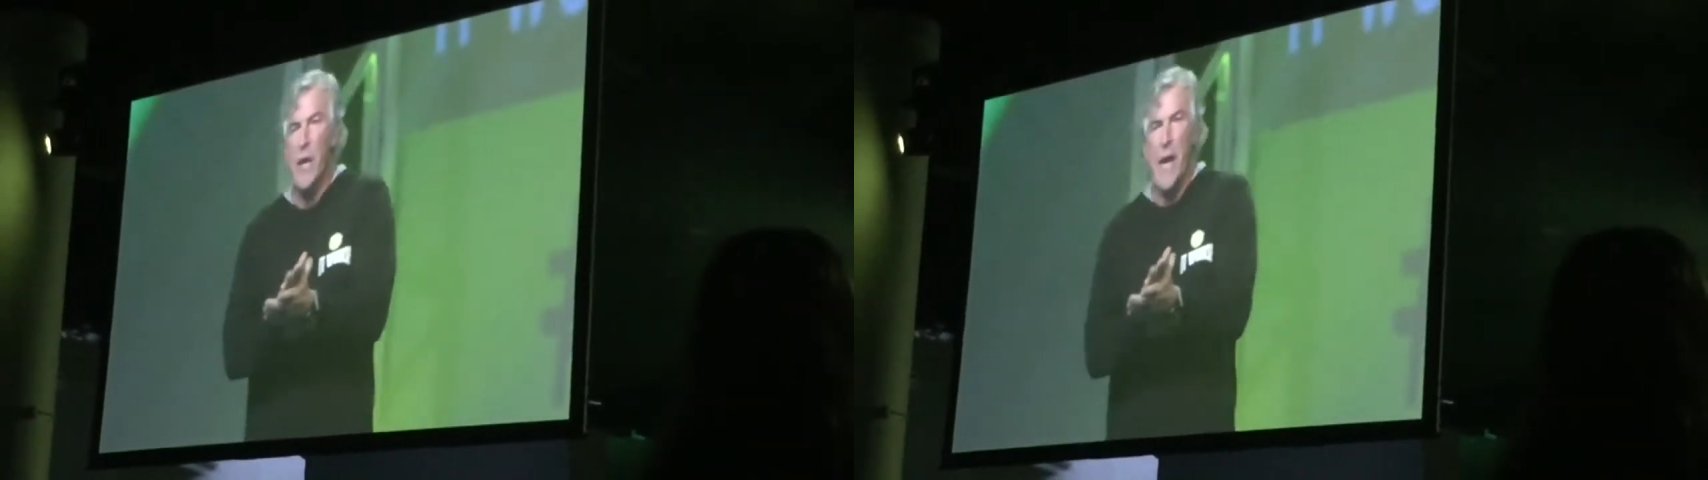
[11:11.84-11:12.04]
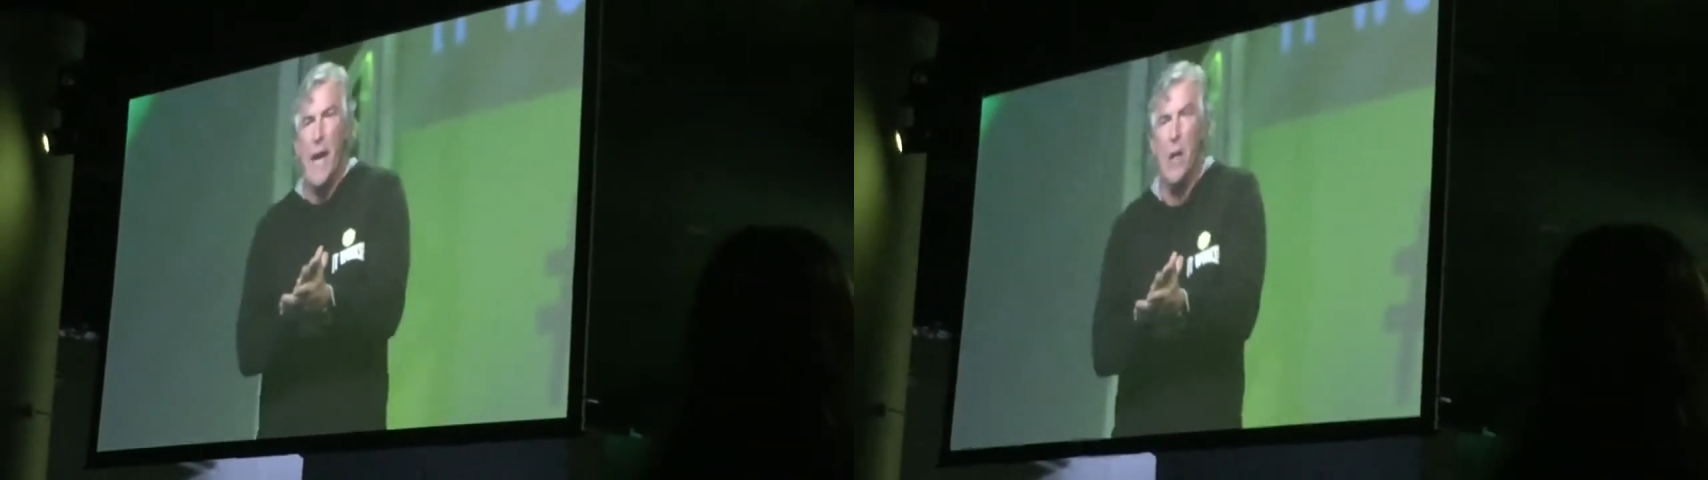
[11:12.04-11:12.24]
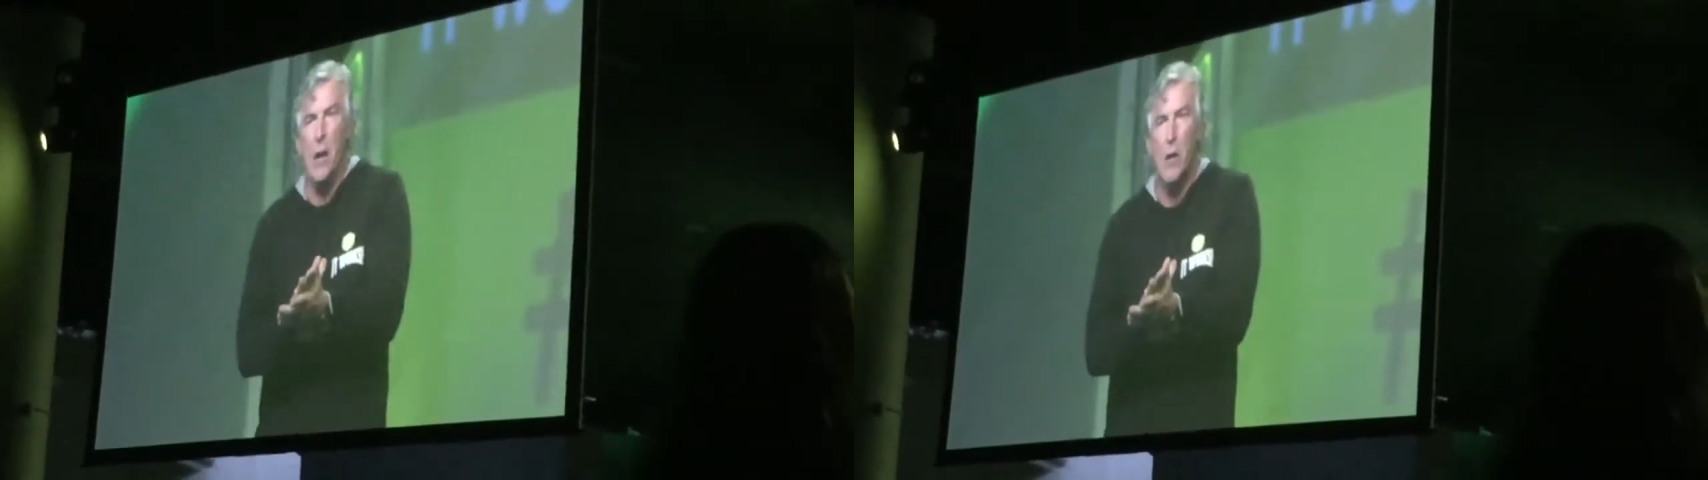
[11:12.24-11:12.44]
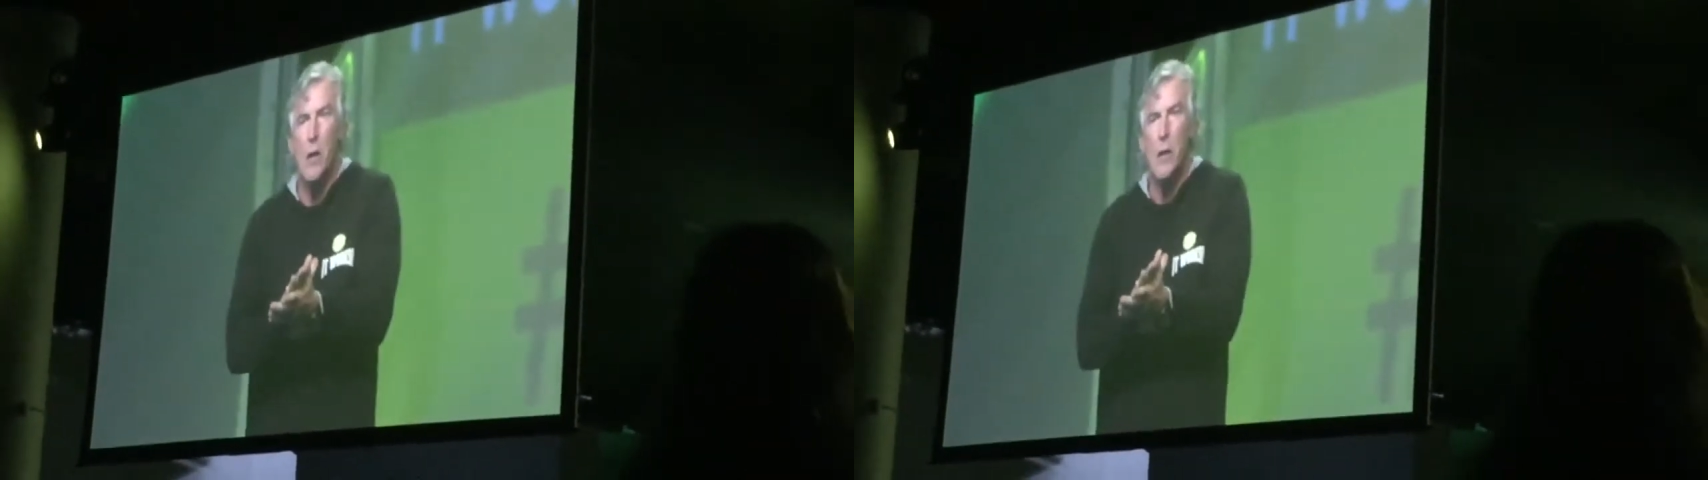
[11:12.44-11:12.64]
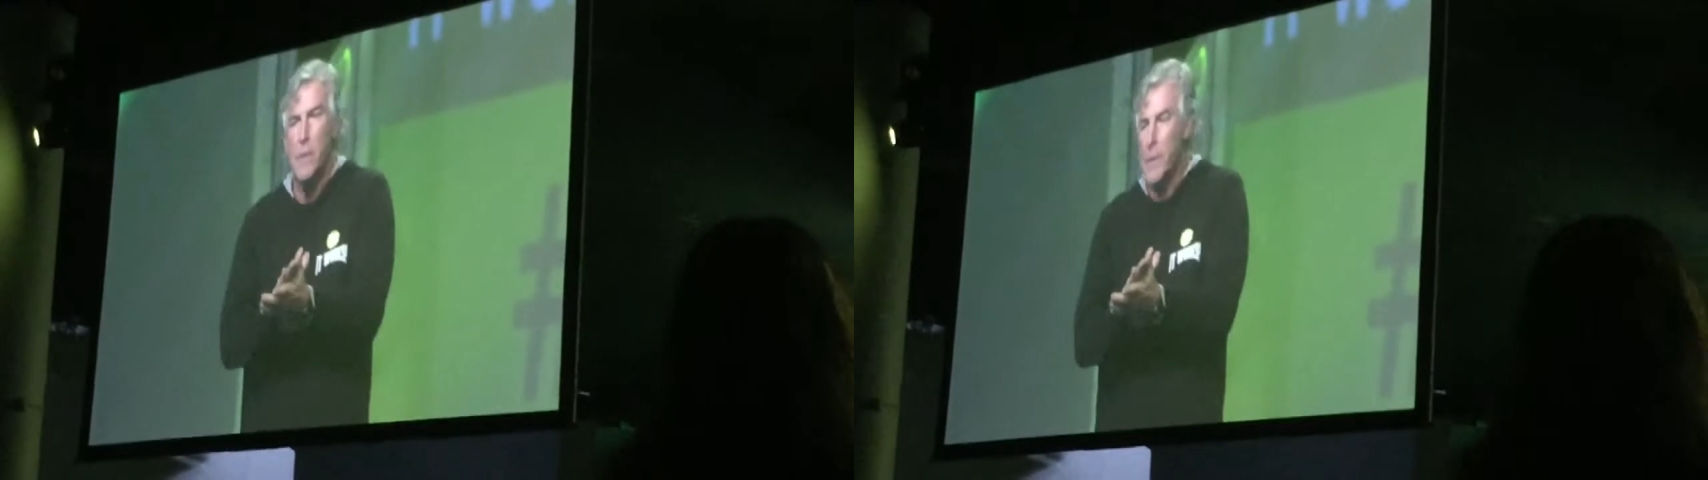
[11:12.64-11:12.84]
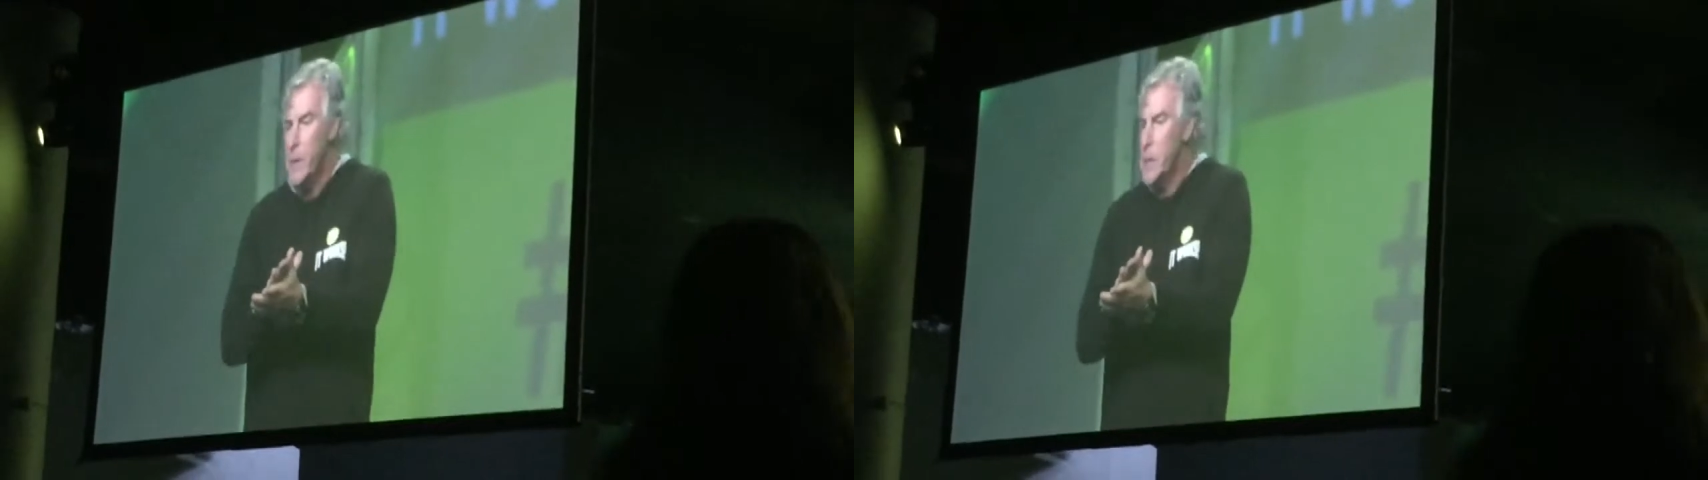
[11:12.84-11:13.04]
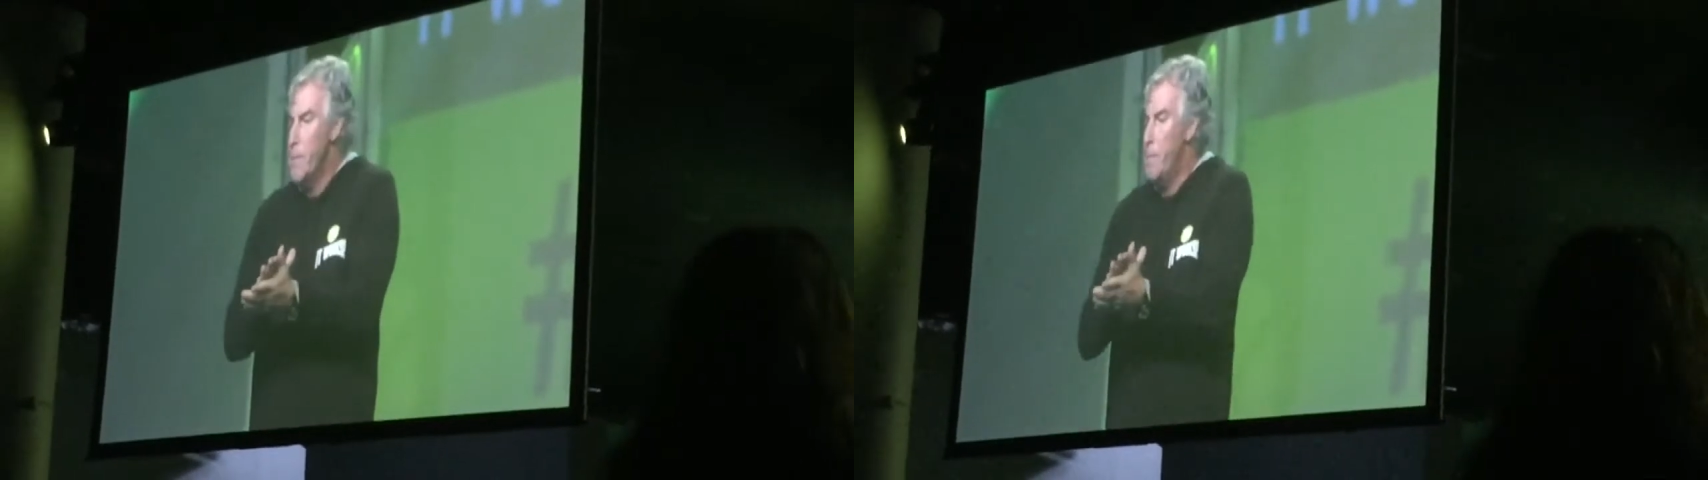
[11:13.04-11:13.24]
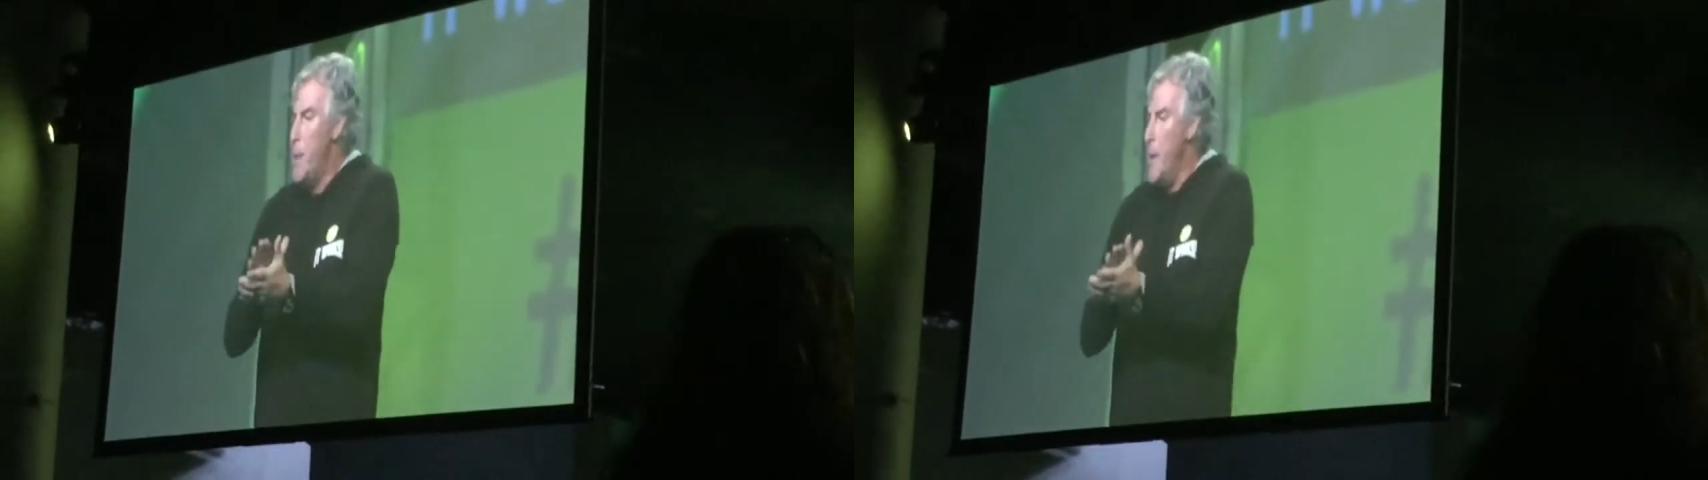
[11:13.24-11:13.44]
Every
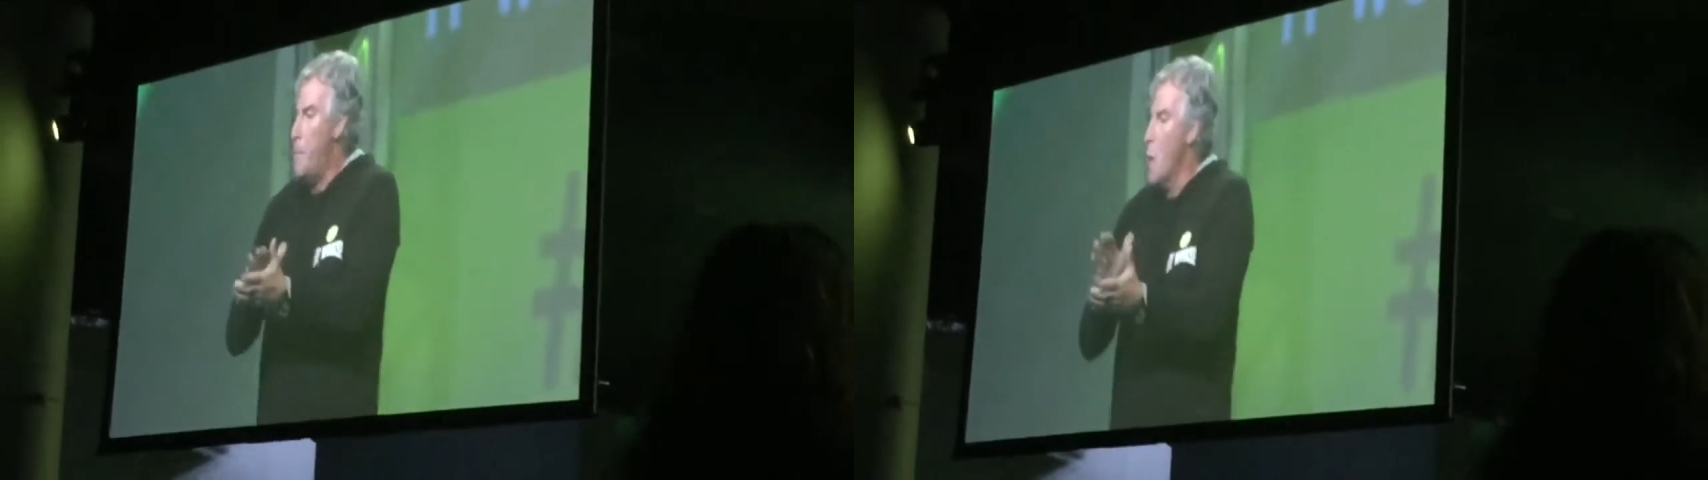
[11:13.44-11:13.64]
year,